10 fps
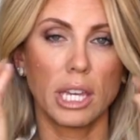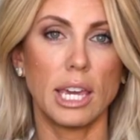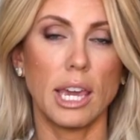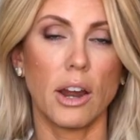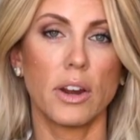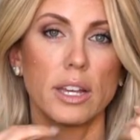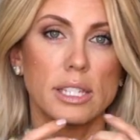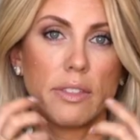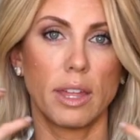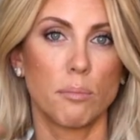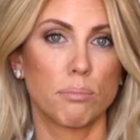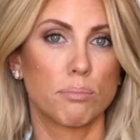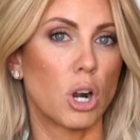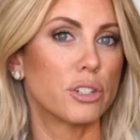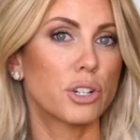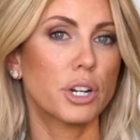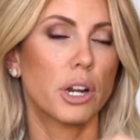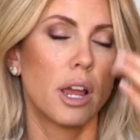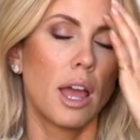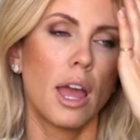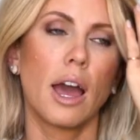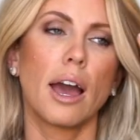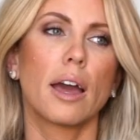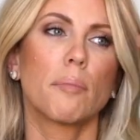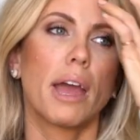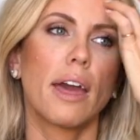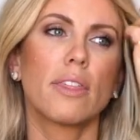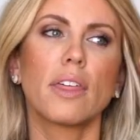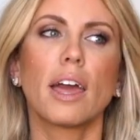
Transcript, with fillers: in key areas and then bronzer. And